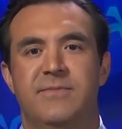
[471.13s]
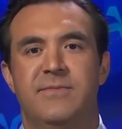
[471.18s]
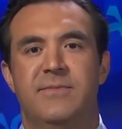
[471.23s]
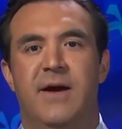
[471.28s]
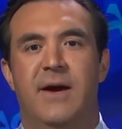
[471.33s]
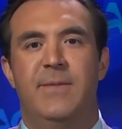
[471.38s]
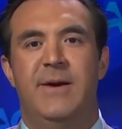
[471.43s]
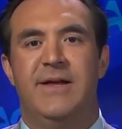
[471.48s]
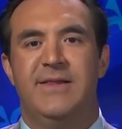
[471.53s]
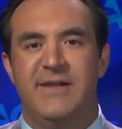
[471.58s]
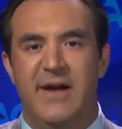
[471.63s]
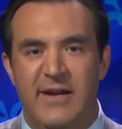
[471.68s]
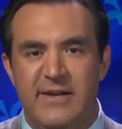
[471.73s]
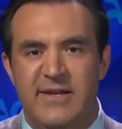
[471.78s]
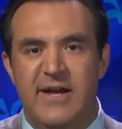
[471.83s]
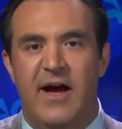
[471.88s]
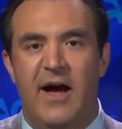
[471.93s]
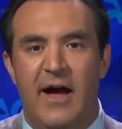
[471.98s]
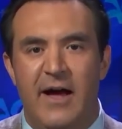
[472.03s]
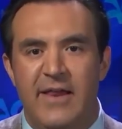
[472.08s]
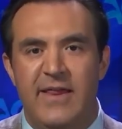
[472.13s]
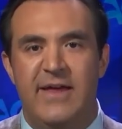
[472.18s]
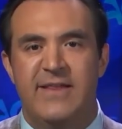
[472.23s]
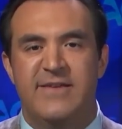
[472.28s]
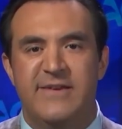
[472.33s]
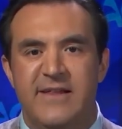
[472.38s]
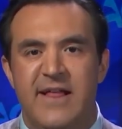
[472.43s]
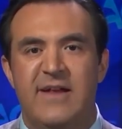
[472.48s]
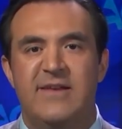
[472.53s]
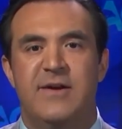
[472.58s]
I mean, I, I tell I,
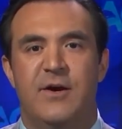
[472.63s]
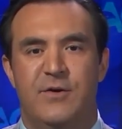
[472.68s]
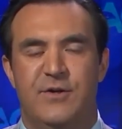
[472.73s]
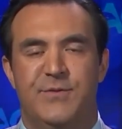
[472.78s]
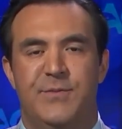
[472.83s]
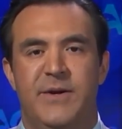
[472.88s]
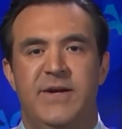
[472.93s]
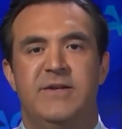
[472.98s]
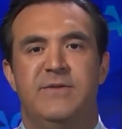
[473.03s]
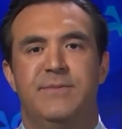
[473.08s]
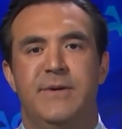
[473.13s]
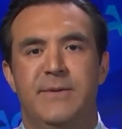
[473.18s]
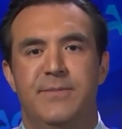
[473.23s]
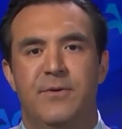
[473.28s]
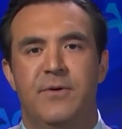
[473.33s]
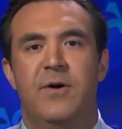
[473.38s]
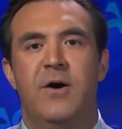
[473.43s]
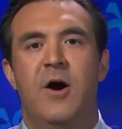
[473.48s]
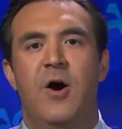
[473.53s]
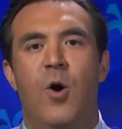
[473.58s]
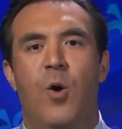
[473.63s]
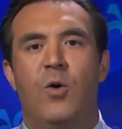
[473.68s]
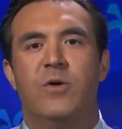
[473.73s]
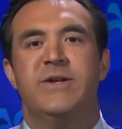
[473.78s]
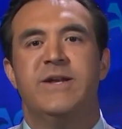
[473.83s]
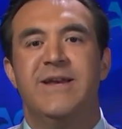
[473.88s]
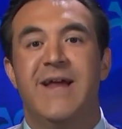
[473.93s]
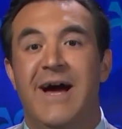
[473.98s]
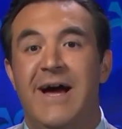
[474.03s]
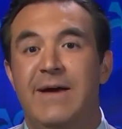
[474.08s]
that's, that's how I explain it to people. Or
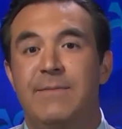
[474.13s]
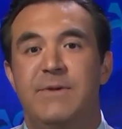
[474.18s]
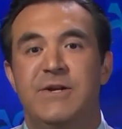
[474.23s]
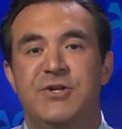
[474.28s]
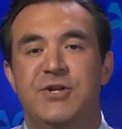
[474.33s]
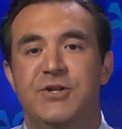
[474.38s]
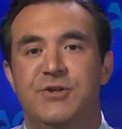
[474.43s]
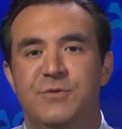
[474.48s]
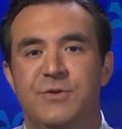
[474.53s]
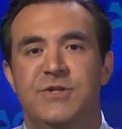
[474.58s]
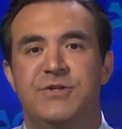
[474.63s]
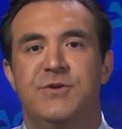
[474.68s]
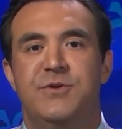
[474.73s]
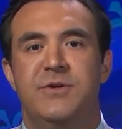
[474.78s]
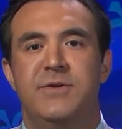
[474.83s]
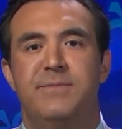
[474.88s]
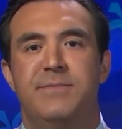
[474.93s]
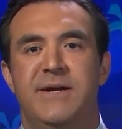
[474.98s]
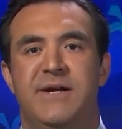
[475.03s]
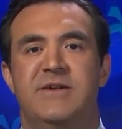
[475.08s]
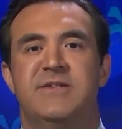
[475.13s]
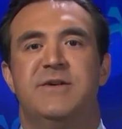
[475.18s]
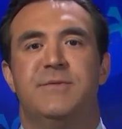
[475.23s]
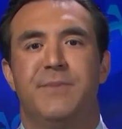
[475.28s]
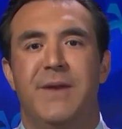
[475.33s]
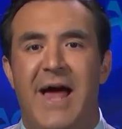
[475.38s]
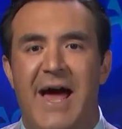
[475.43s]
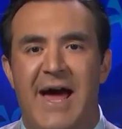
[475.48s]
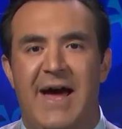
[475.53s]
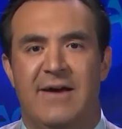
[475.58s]
deny admission to a student because they're
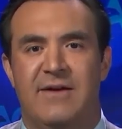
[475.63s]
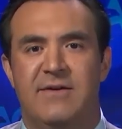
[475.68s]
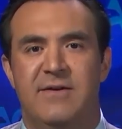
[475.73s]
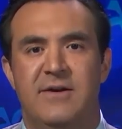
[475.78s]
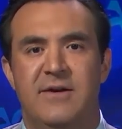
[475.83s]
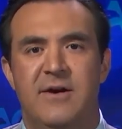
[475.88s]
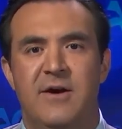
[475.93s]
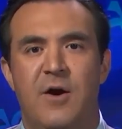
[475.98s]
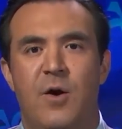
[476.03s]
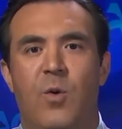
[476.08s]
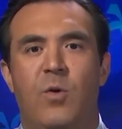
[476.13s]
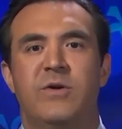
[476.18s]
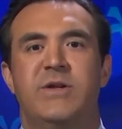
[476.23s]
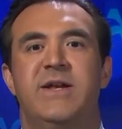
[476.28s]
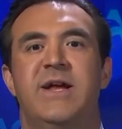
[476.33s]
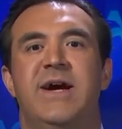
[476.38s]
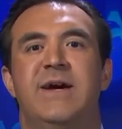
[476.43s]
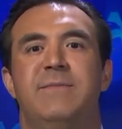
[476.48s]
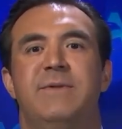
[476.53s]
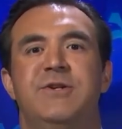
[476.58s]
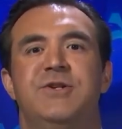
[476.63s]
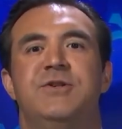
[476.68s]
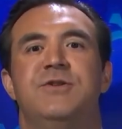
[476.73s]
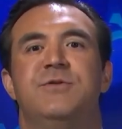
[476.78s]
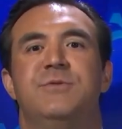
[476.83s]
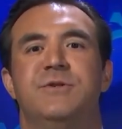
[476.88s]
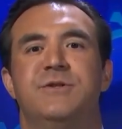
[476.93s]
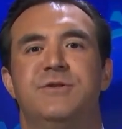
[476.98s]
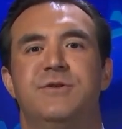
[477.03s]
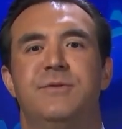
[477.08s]
black, or deny admission
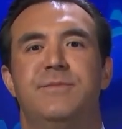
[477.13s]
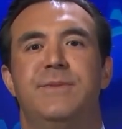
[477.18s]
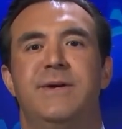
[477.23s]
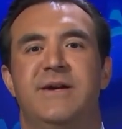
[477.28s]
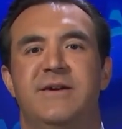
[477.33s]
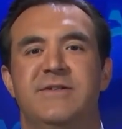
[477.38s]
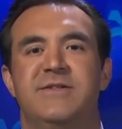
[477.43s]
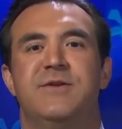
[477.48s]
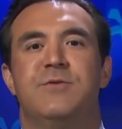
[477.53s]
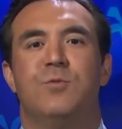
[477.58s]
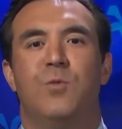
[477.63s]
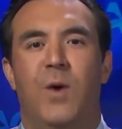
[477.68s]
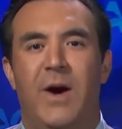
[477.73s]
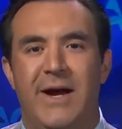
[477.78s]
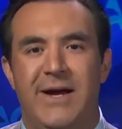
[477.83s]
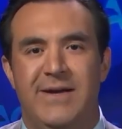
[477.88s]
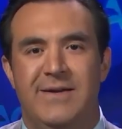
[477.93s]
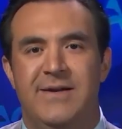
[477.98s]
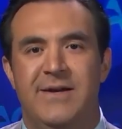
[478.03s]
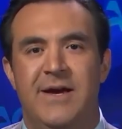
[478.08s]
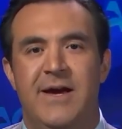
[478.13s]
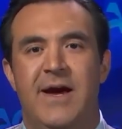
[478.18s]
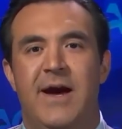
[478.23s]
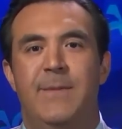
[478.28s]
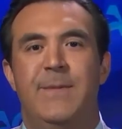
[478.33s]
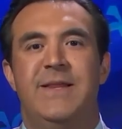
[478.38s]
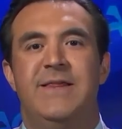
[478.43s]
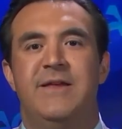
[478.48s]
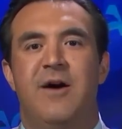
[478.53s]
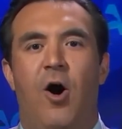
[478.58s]
to a student because they're white. I
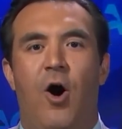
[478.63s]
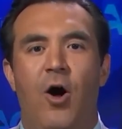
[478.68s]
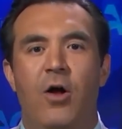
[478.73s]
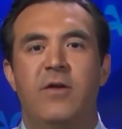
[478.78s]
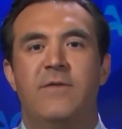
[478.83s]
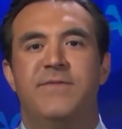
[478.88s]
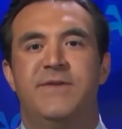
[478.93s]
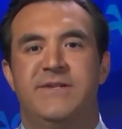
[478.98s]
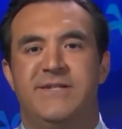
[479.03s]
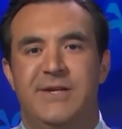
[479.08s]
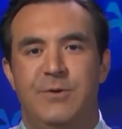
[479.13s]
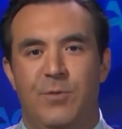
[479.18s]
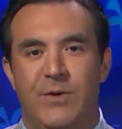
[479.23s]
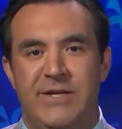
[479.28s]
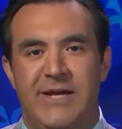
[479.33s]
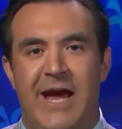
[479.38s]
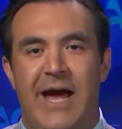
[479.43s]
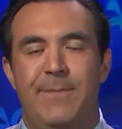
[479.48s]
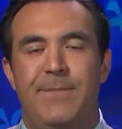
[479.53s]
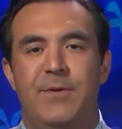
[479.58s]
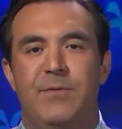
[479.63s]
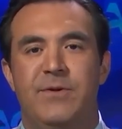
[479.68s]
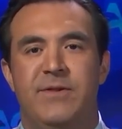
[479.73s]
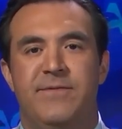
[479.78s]
mean, all of see what happened with